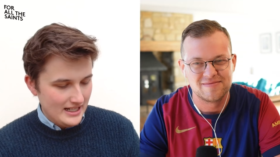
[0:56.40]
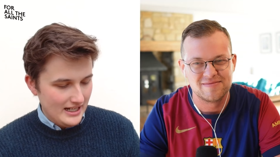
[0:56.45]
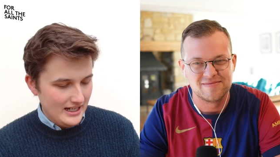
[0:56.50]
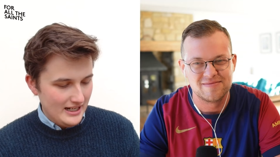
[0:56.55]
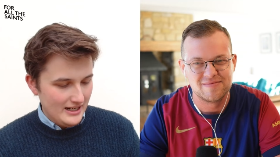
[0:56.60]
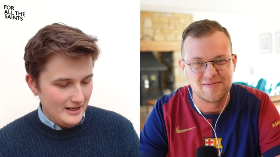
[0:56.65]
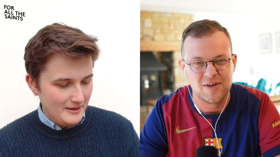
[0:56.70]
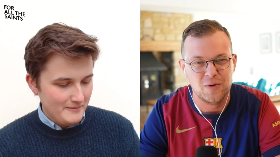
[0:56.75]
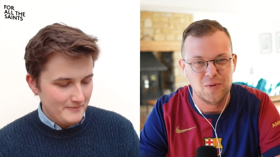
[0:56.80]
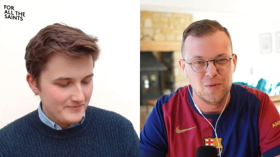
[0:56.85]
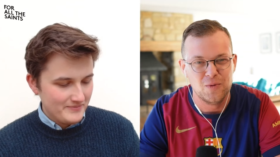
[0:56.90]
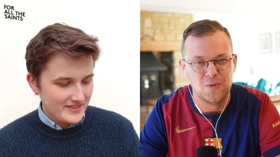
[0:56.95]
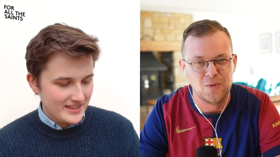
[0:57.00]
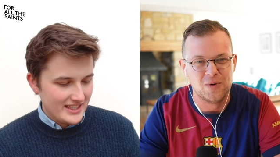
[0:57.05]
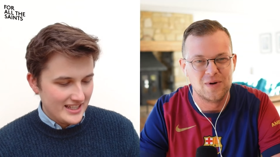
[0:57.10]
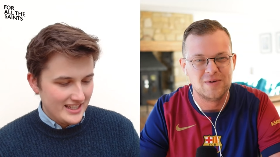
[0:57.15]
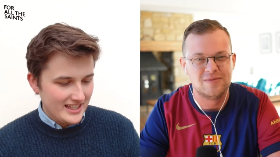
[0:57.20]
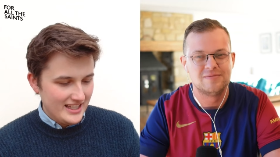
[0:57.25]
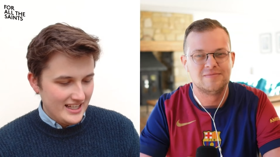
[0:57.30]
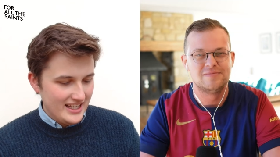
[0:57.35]
Speaker 1: Um,
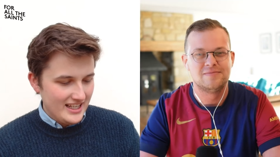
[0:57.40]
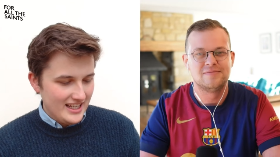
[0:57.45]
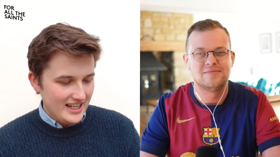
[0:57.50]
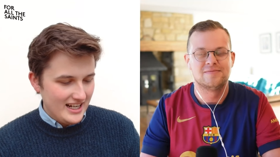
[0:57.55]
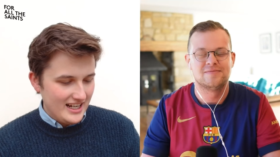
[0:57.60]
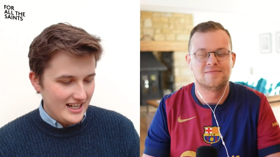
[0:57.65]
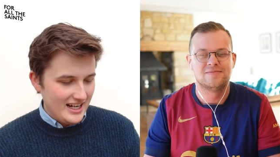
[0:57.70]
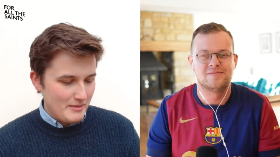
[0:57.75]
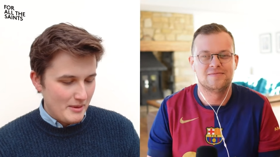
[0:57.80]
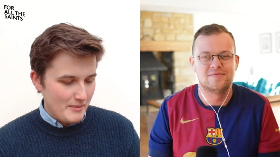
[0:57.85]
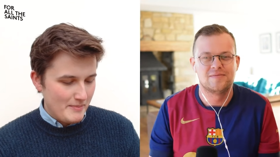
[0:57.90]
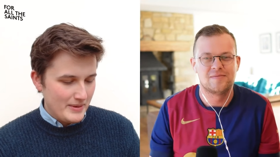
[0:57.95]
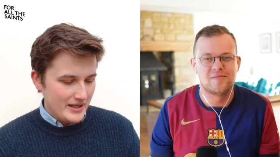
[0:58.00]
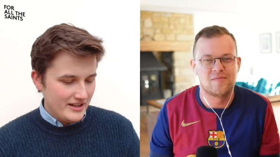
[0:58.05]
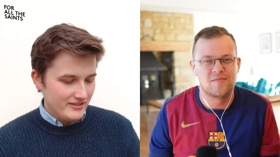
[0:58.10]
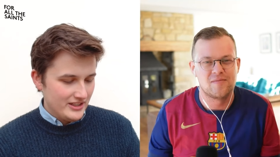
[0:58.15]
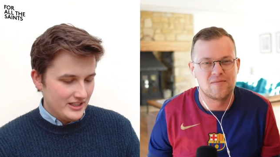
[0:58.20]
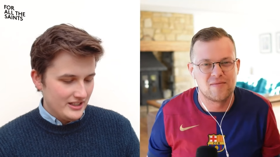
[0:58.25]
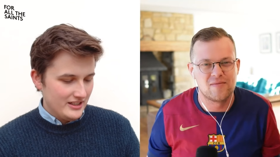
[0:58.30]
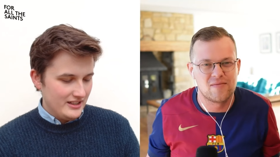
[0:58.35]
I'm a bit of
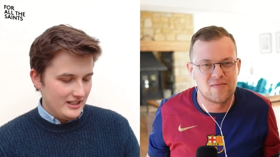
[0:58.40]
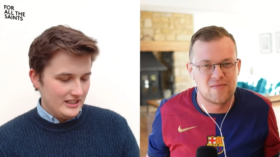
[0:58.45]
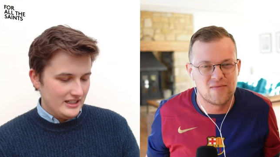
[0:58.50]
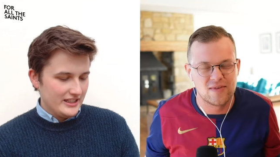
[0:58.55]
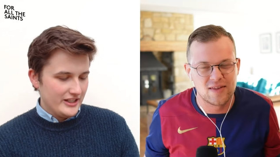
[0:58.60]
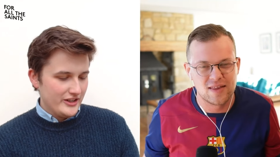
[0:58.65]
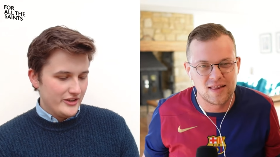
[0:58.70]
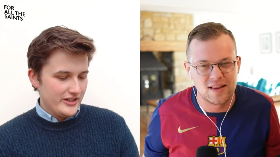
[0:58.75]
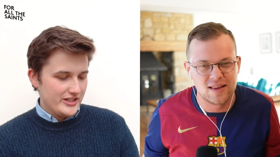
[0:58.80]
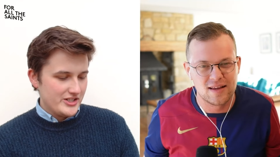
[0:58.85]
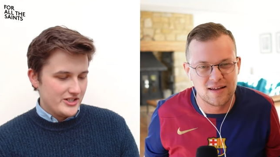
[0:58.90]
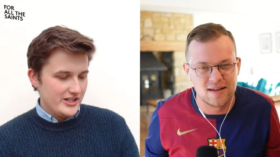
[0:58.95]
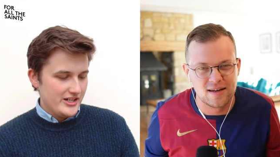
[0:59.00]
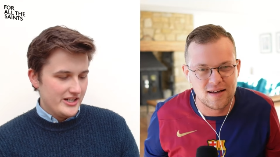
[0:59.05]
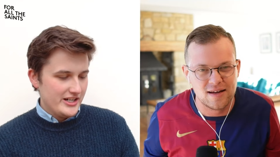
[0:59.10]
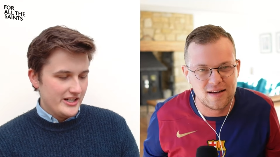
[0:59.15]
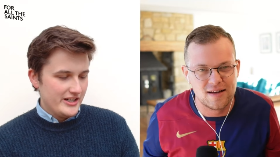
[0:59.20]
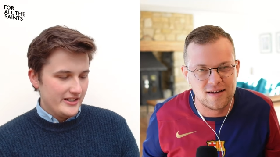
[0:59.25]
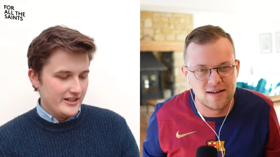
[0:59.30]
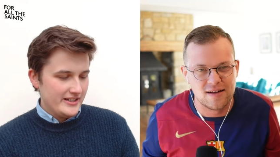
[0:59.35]
a, a, literature
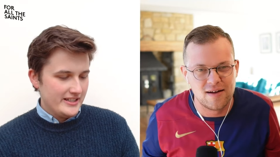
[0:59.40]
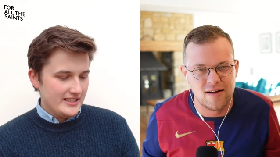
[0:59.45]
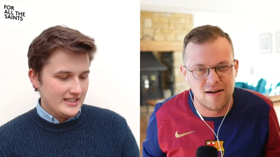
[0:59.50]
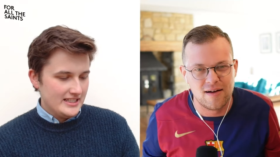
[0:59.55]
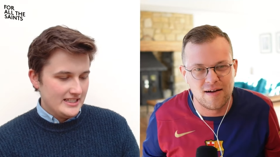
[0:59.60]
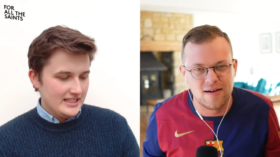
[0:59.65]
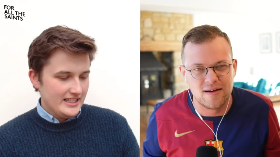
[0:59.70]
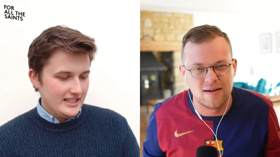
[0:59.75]
nerd.